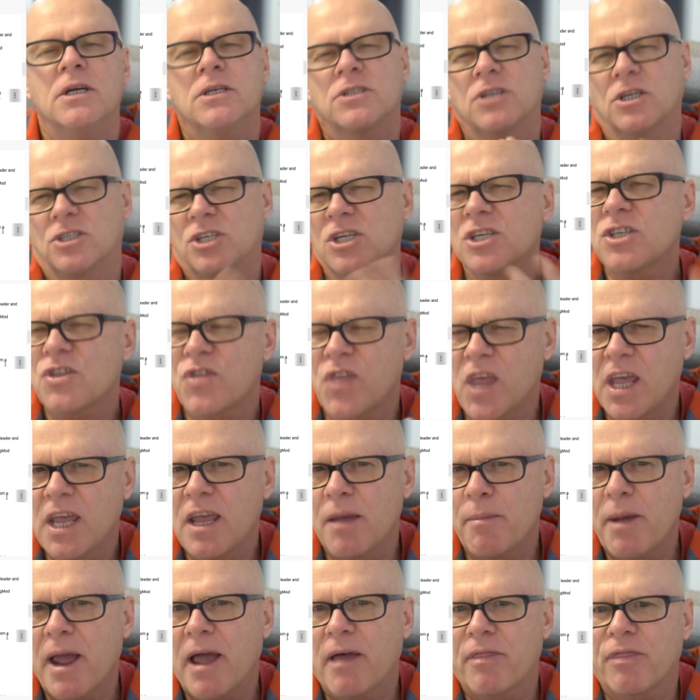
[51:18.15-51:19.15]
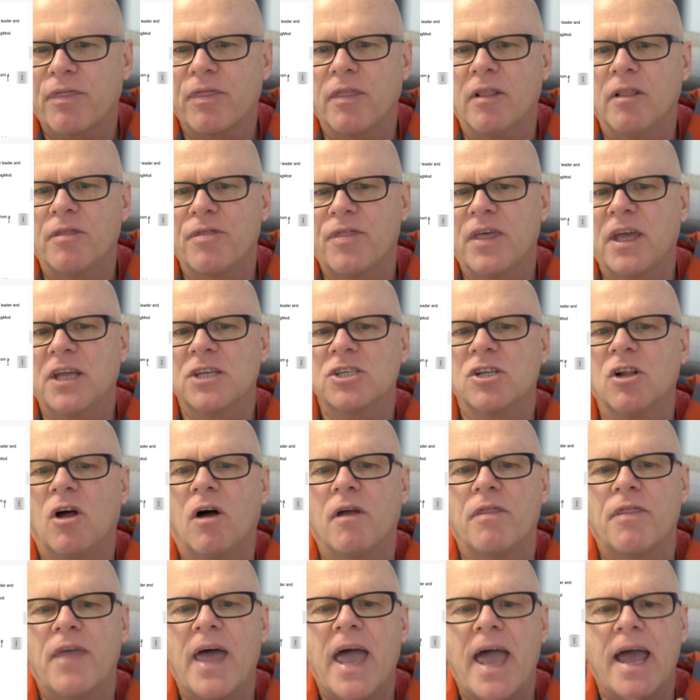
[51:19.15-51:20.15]
So just think about things
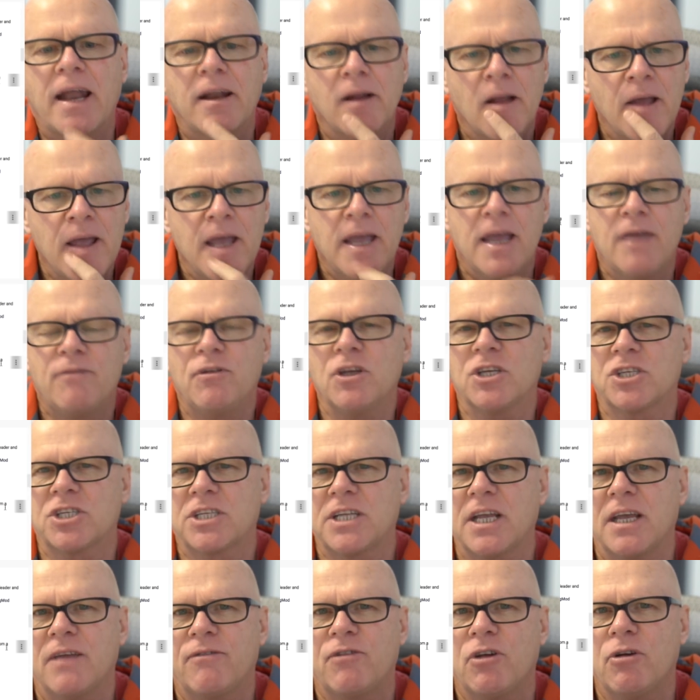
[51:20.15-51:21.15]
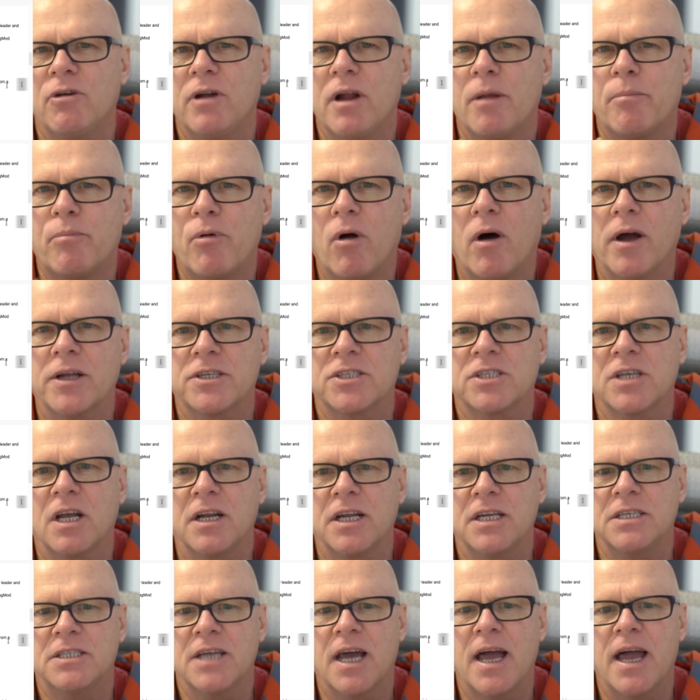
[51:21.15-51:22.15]
like that. If, you if you're in a bright
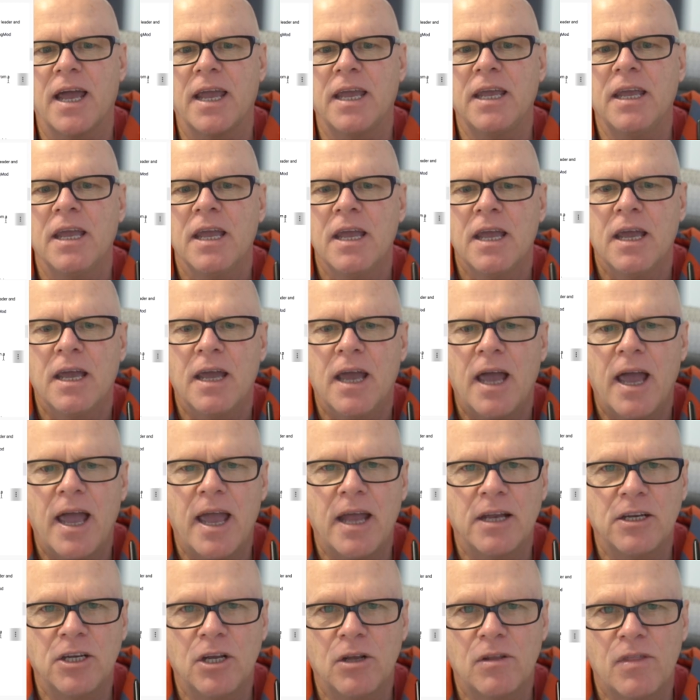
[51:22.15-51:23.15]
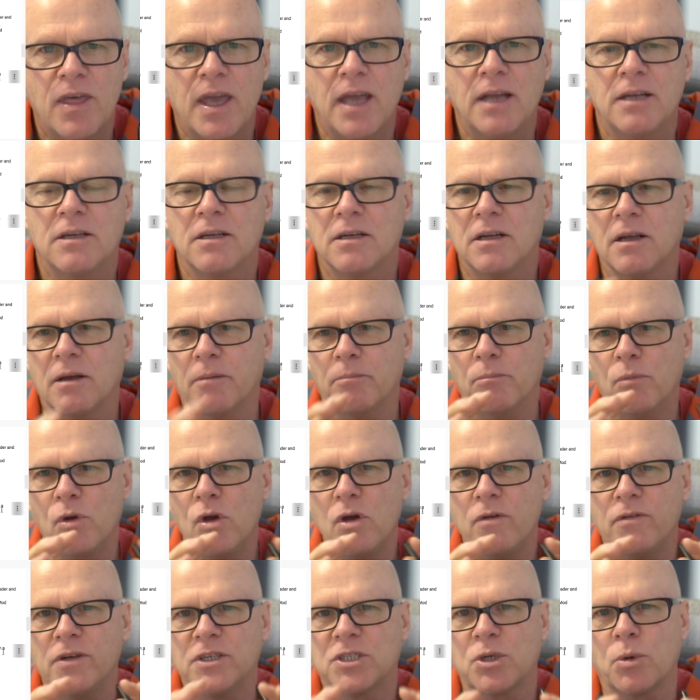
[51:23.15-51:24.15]
sunny day, and you then
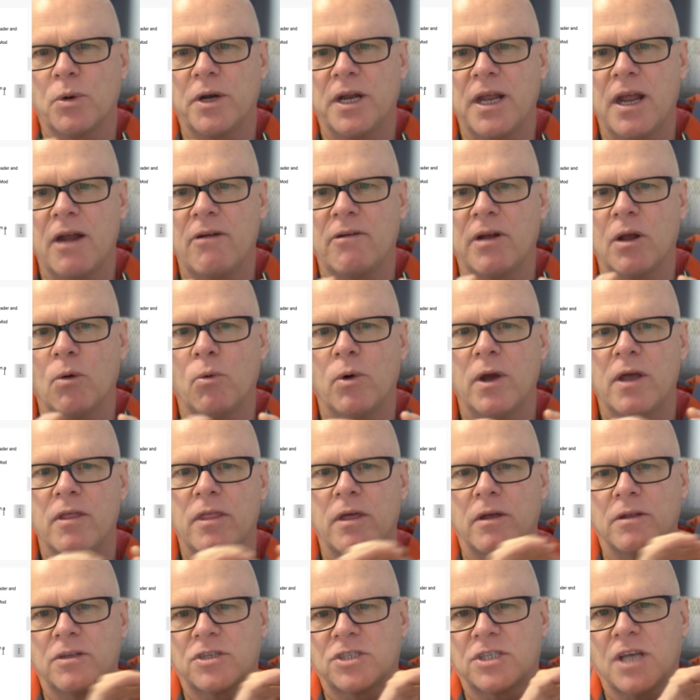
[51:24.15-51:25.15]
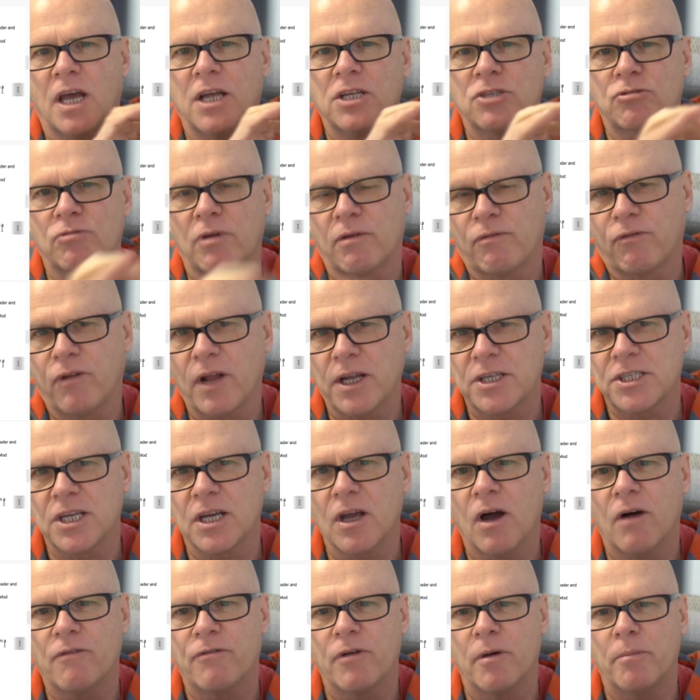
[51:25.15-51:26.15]
move into an area where the sun's
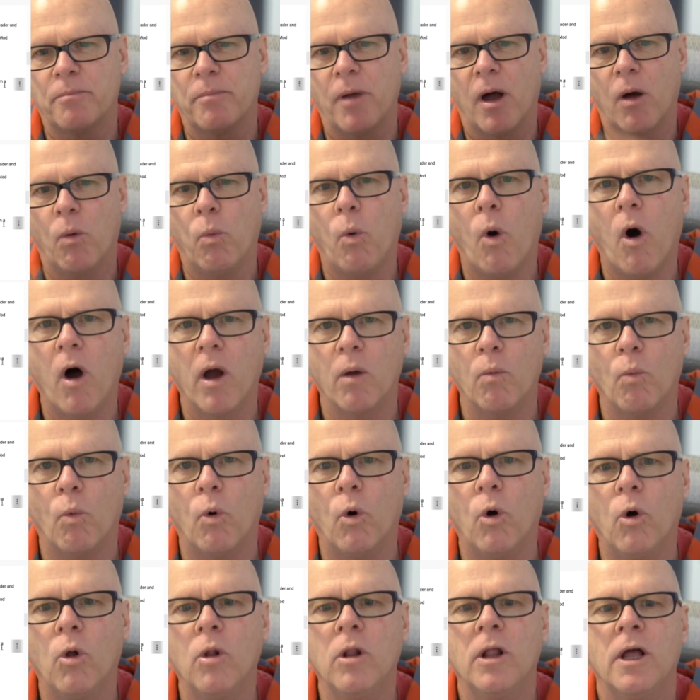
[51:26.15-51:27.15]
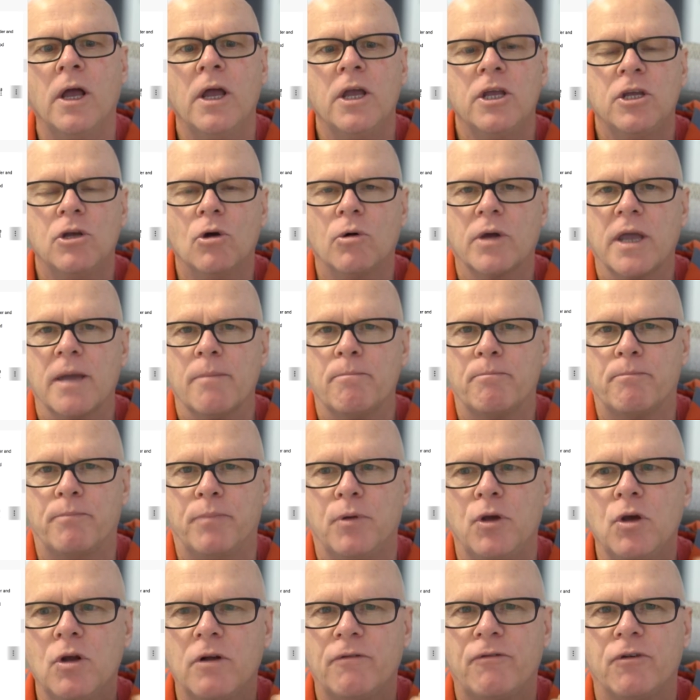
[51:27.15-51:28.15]
reflecting off a, a, white wall, you'll
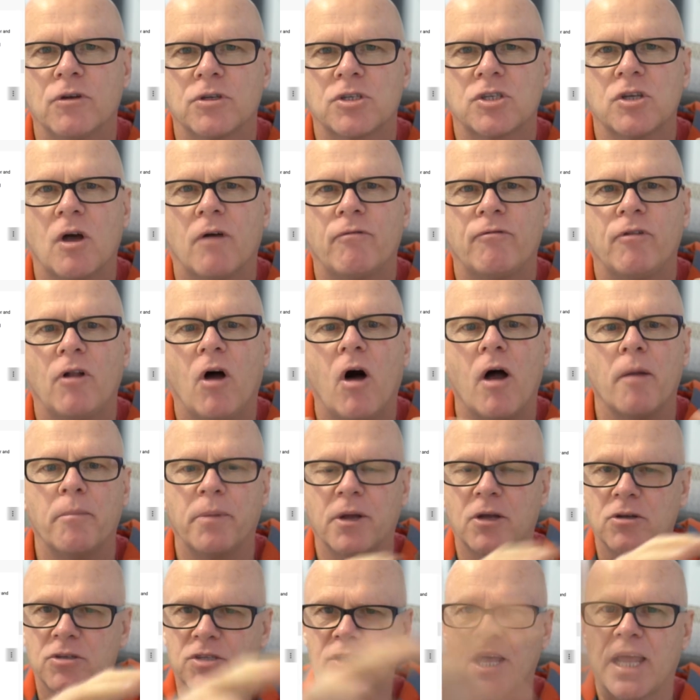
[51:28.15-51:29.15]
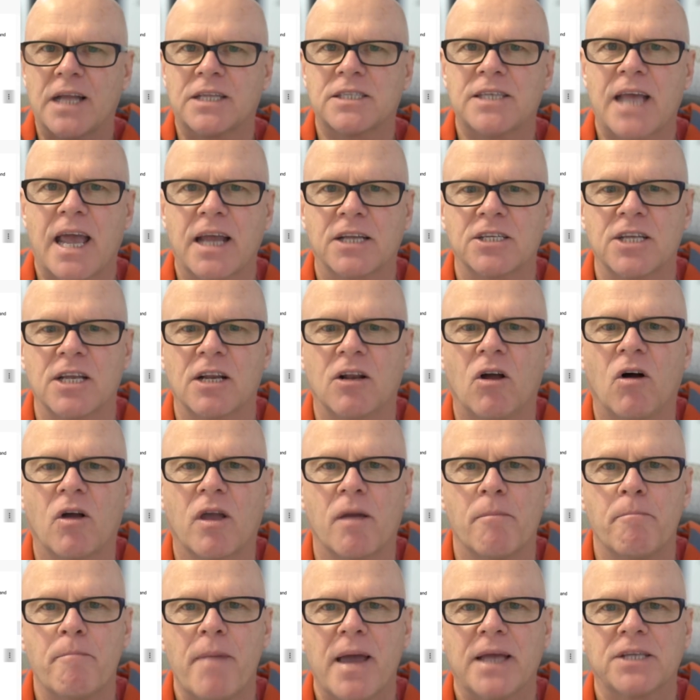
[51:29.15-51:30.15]
get beautiful soft light because that's acting
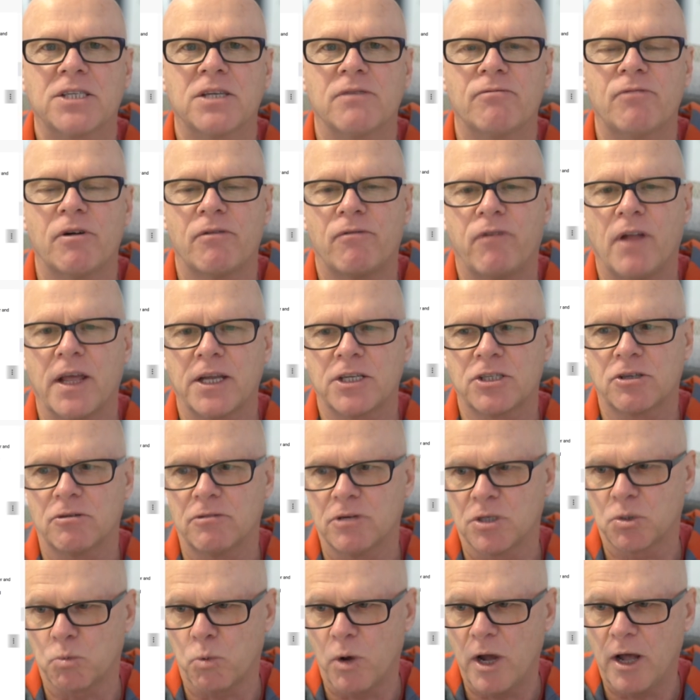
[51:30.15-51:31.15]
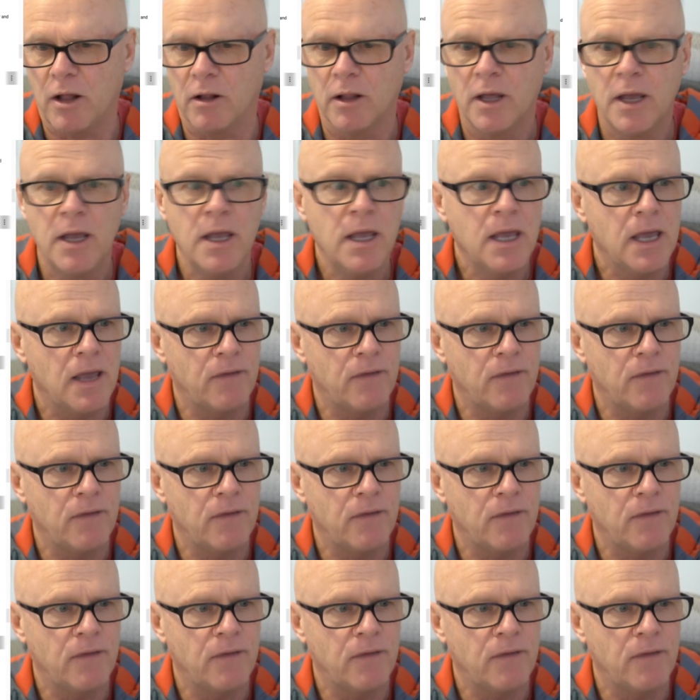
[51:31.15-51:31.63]
like a massive reflector as well.